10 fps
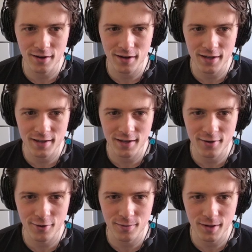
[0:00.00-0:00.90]
I think
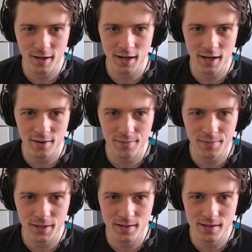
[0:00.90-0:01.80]
Gormagala
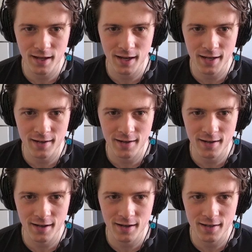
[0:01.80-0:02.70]
beat that,
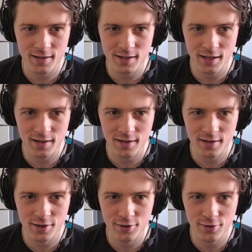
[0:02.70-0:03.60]
and I'd say the
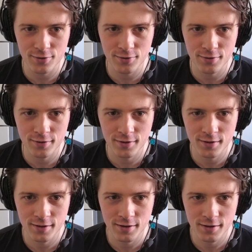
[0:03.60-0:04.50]
two
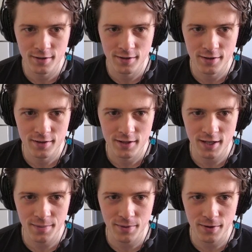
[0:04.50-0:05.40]

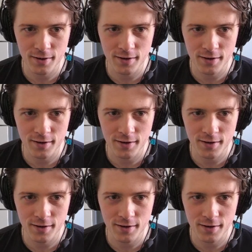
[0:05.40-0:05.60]
tempered